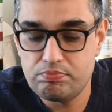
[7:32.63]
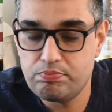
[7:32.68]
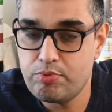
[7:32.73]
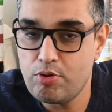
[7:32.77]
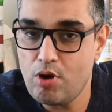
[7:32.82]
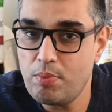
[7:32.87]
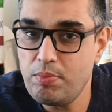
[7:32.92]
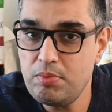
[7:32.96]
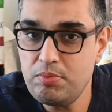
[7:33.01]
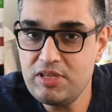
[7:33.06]

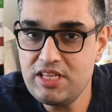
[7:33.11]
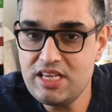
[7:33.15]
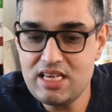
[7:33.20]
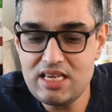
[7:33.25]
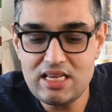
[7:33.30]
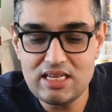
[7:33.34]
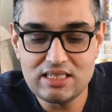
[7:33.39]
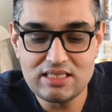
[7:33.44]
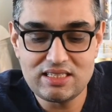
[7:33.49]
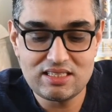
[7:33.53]

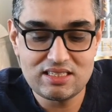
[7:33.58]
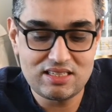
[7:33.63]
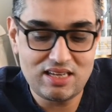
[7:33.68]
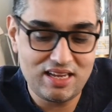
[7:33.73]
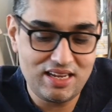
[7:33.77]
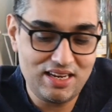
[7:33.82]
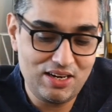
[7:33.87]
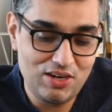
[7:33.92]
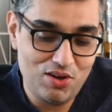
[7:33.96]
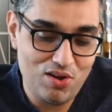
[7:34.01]
probably a
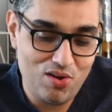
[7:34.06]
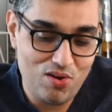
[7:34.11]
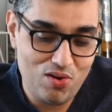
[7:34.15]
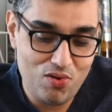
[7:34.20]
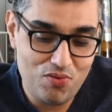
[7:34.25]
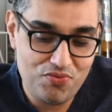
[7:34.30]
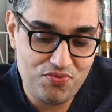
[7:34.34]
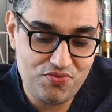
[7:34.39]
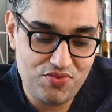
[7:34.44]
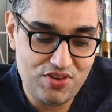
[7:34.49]
sign
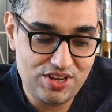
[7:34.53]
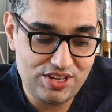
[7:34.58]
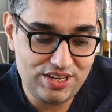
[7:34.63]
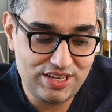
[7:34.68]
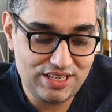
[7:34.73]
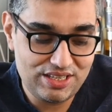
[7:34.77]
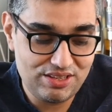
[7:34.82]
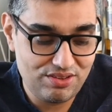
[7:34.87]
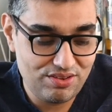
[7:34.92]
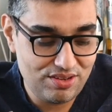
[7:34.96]
of
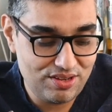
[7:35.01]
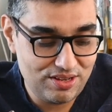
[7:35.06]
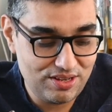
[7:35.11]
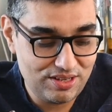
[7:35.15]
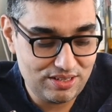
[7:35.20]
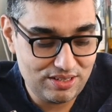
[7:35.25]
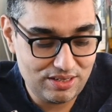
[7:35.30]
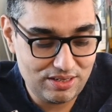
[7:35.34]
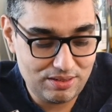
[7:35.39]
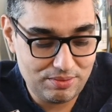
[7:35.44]

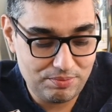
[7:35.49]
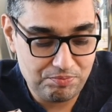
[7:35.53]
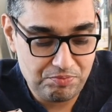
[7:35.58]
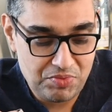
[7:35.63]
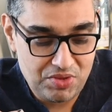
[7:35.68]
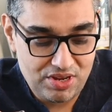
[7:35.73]
the